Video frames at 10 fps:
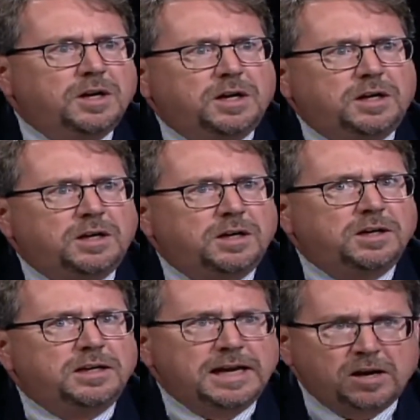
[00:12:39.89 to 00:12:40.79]

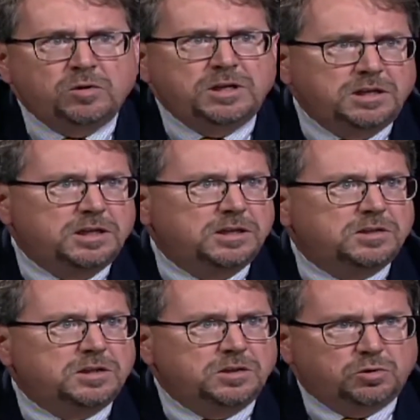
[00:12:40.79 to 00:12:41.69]
Now he needs
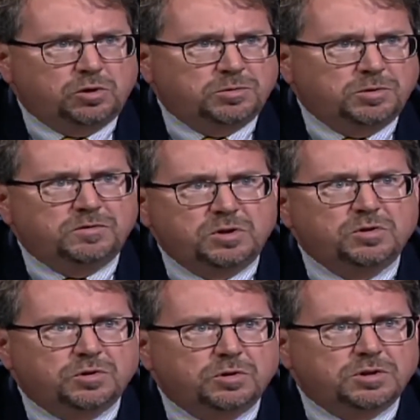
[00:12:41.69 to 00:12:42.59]
the endorsement of
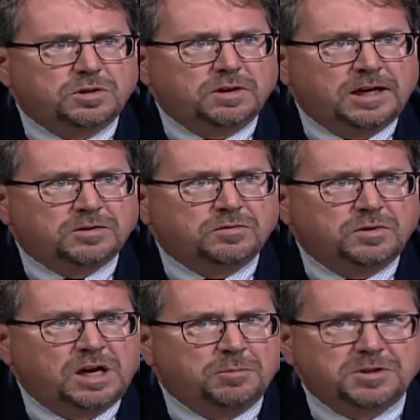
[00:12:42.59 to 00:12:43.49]
2/3 of the House of
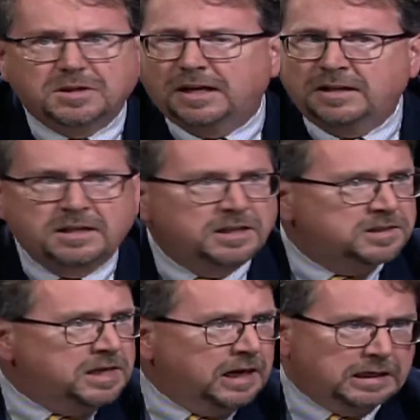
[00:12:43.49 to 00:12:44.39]
Commons, and he has
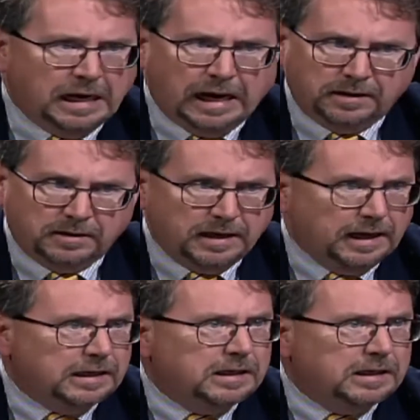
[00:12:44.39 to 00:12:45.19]
not gotten that.